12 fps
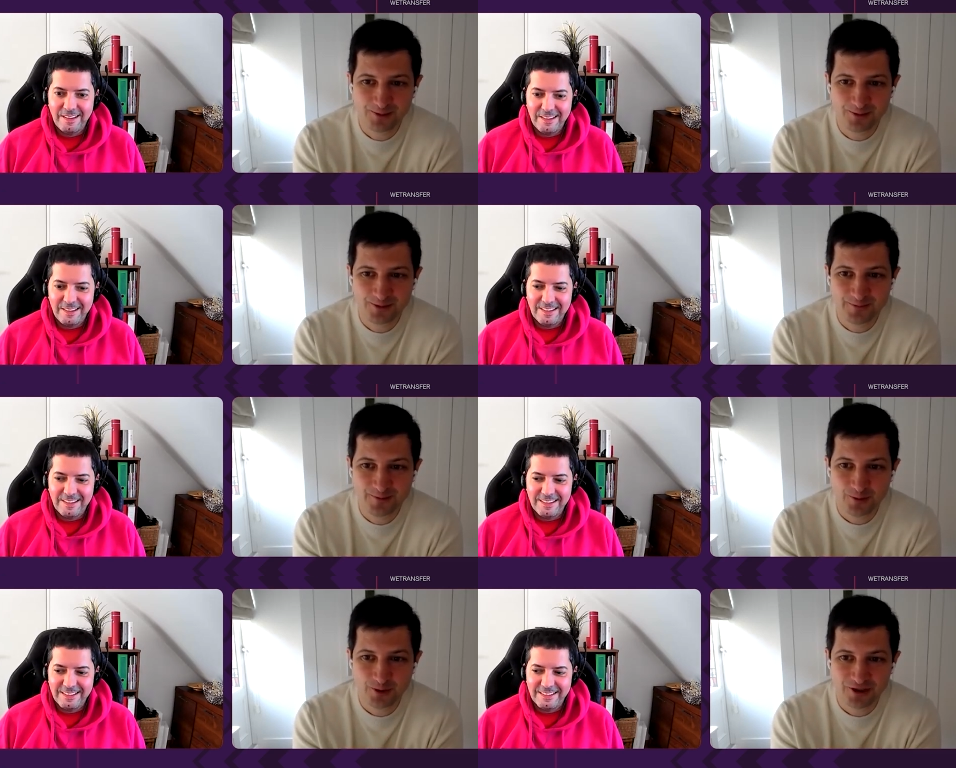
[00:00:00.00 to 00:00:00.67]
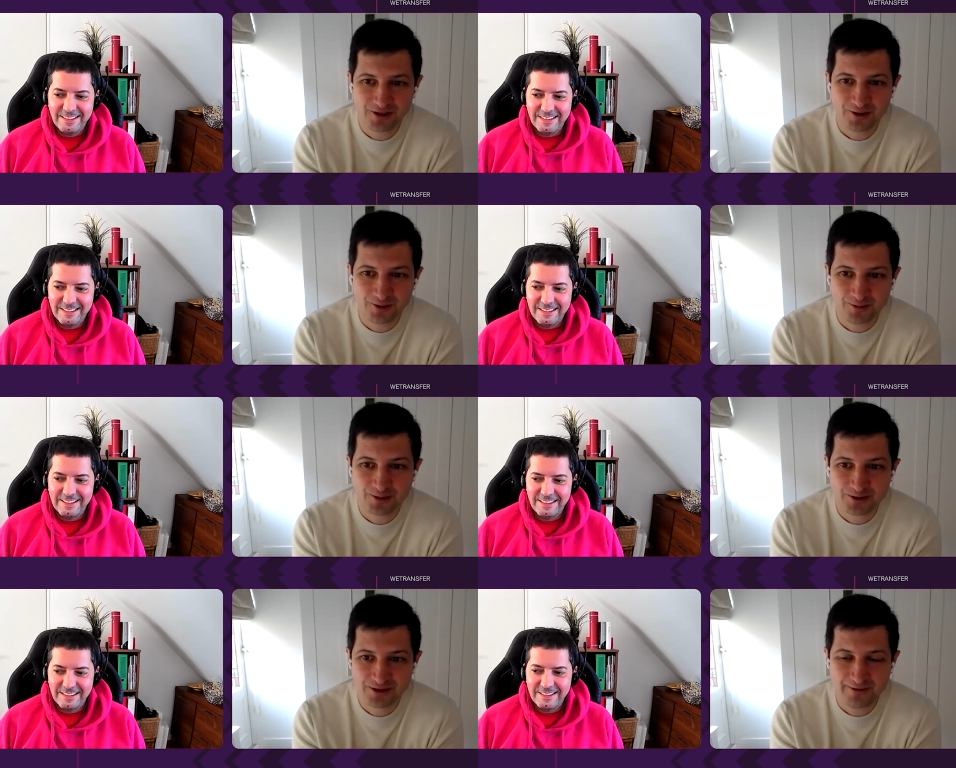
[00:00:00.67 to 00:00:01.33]
Speaker 1: to the future
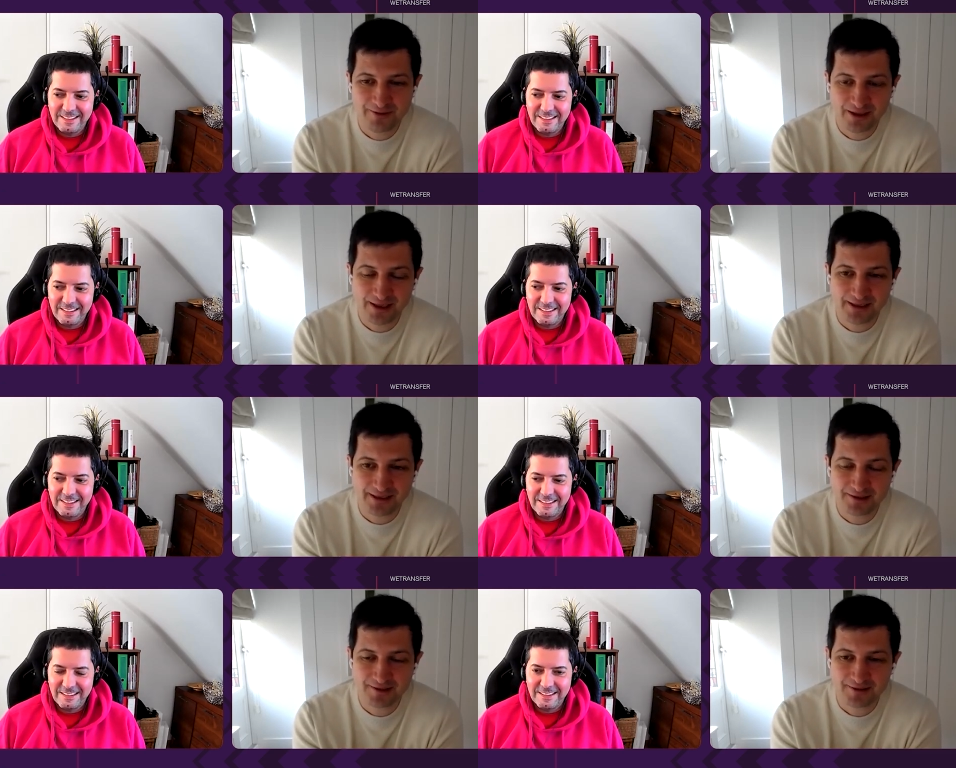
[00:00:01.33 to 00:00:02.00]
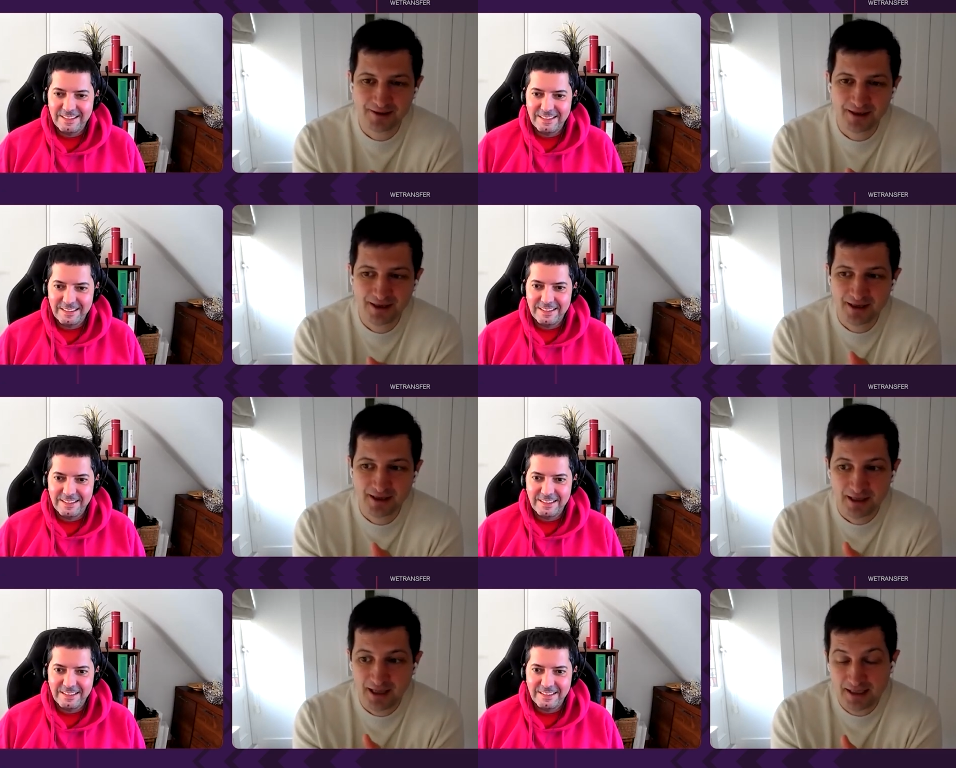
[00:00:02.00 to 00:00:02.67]
almost every day. So
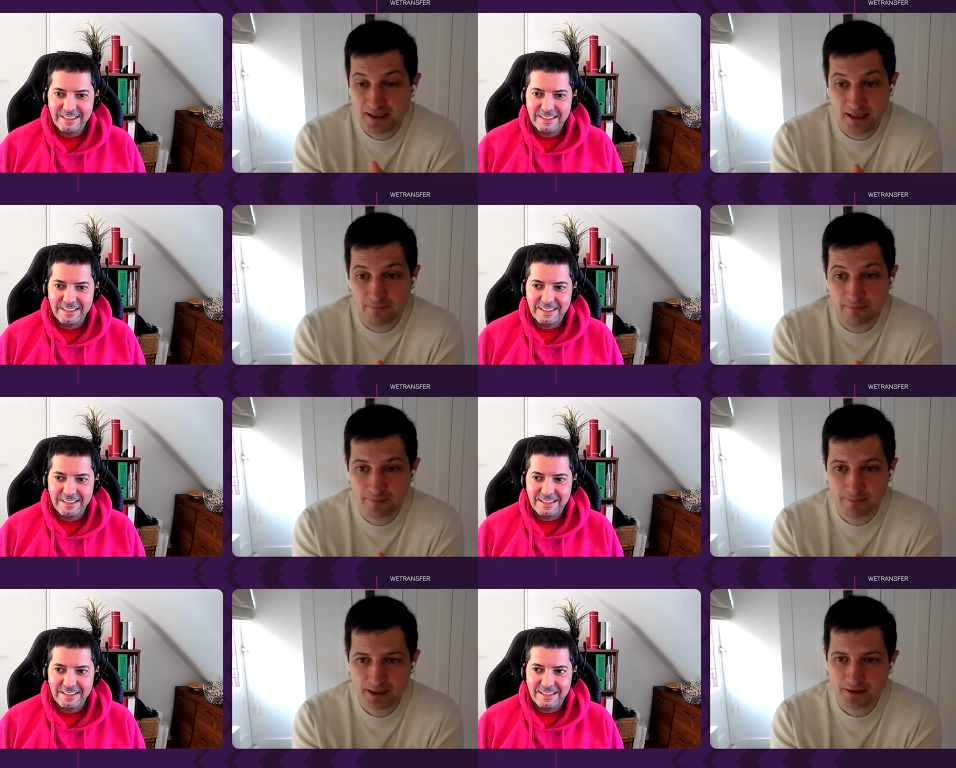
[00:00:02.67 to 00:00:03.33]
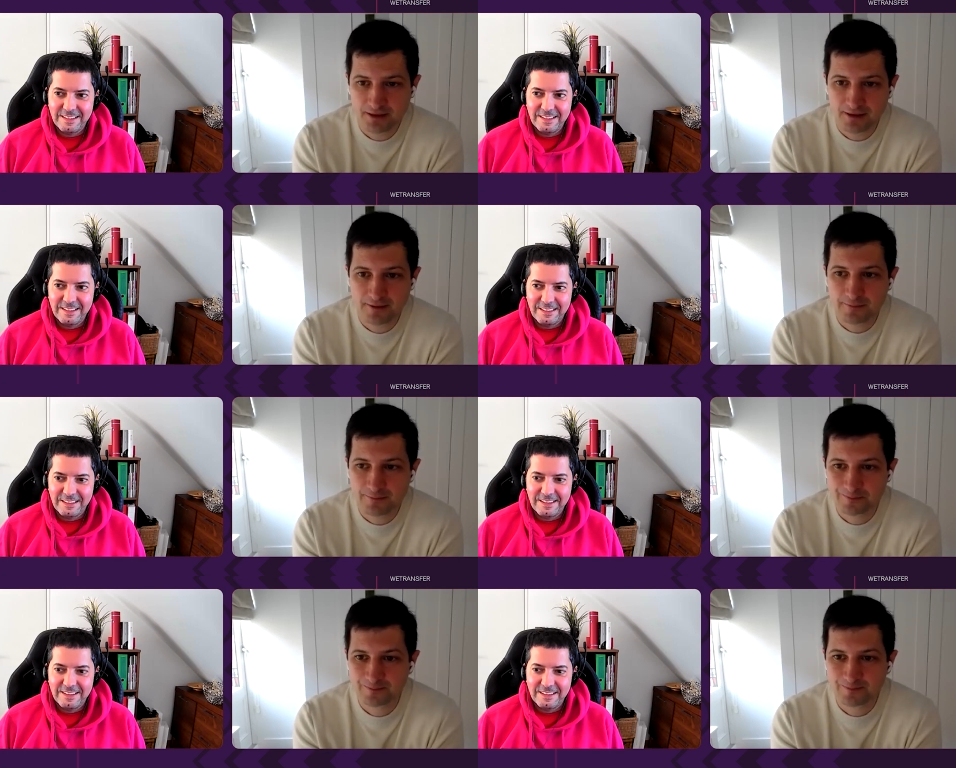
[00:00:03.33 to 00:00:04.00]
let's see, but
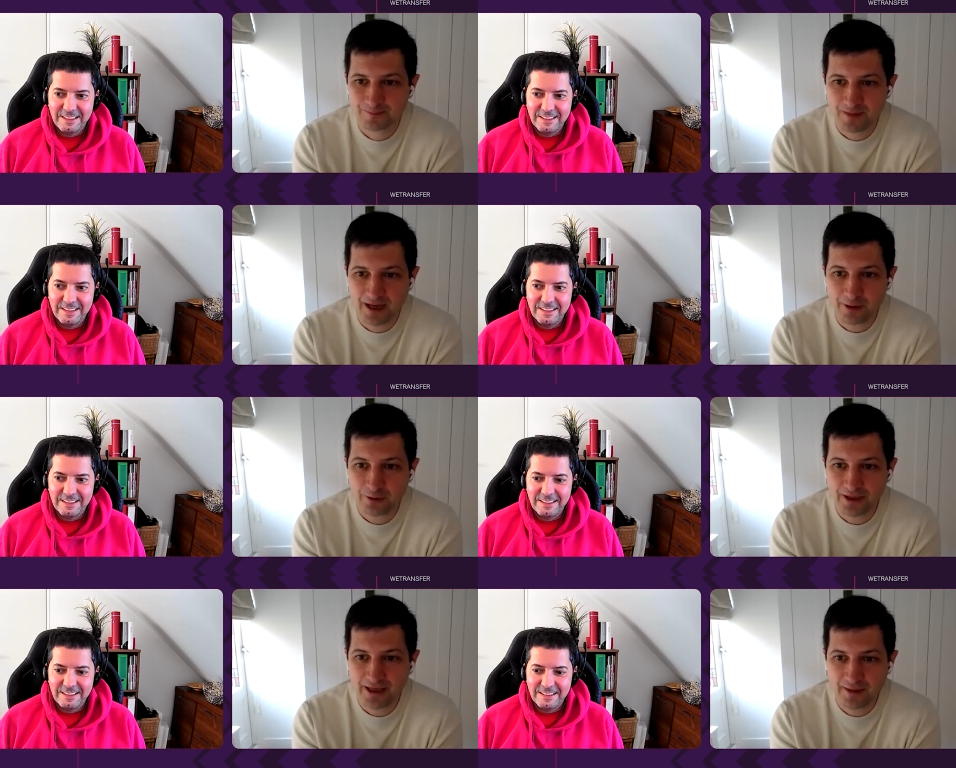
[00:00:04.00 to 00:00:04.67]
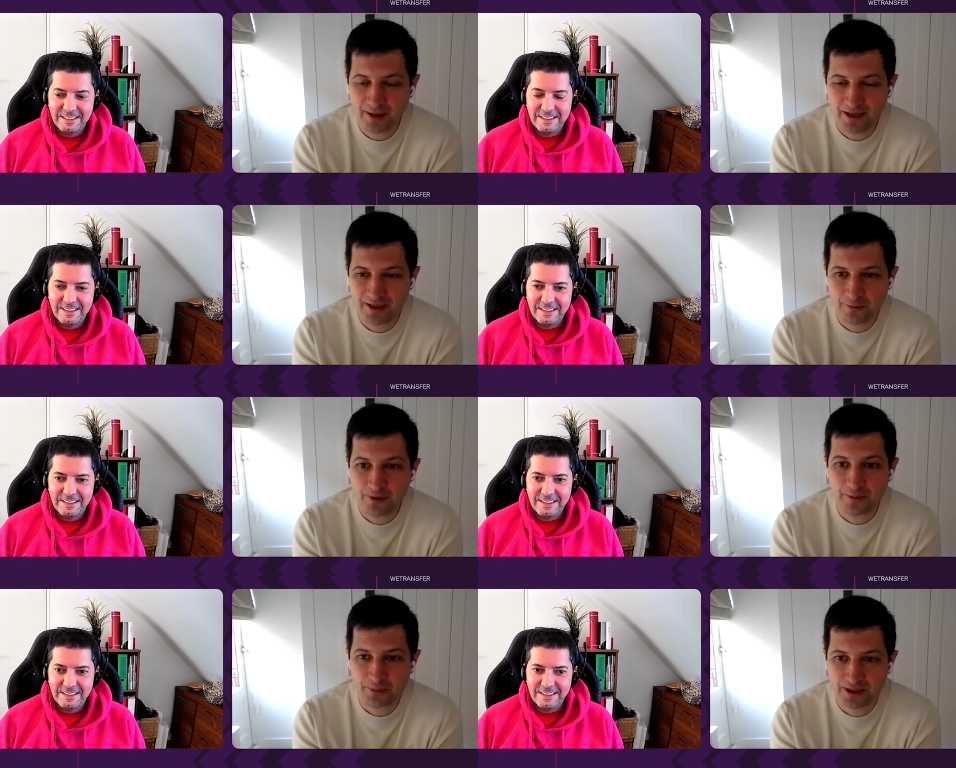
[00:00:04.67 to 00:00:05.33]
um, I don't think anybody can
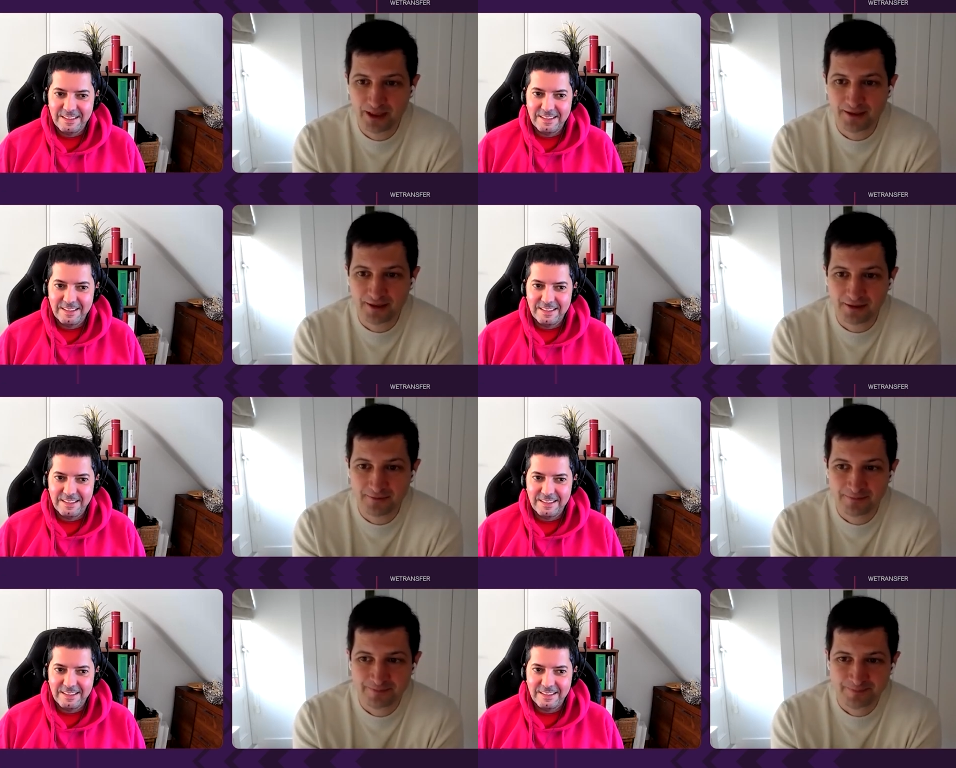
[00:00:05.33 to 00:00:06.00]
really predict it.